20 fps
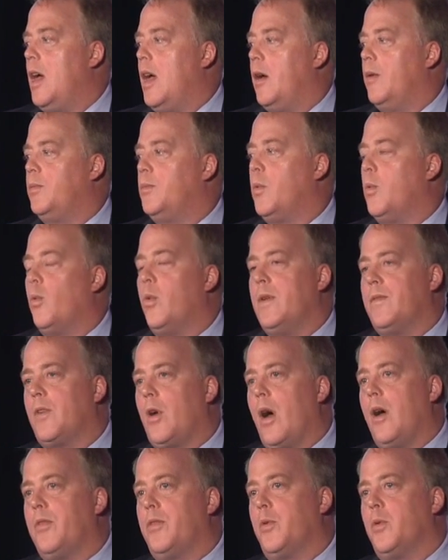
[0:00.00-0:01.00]
And we've
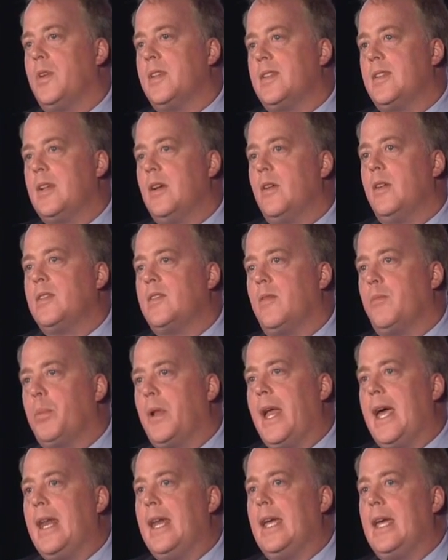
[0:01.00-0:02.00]
gone through a series of
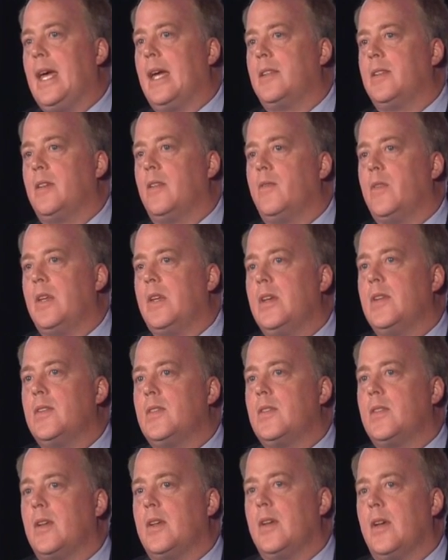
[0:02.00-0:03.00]
planning
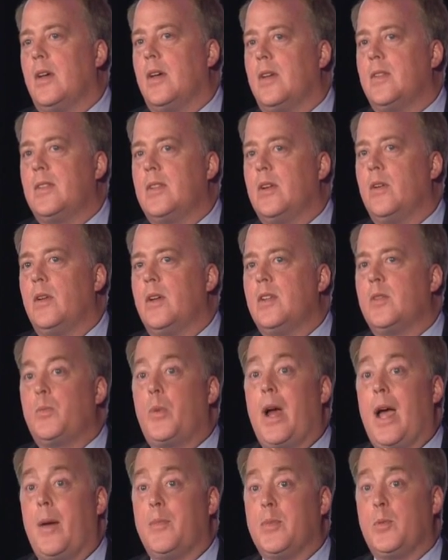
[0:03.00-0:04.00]
activities, uh, a series
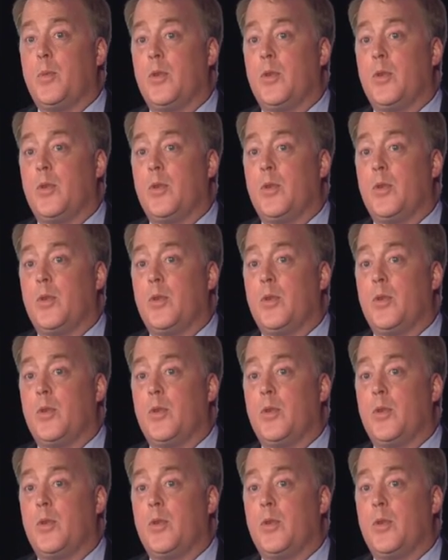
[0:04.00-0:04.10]
perhaps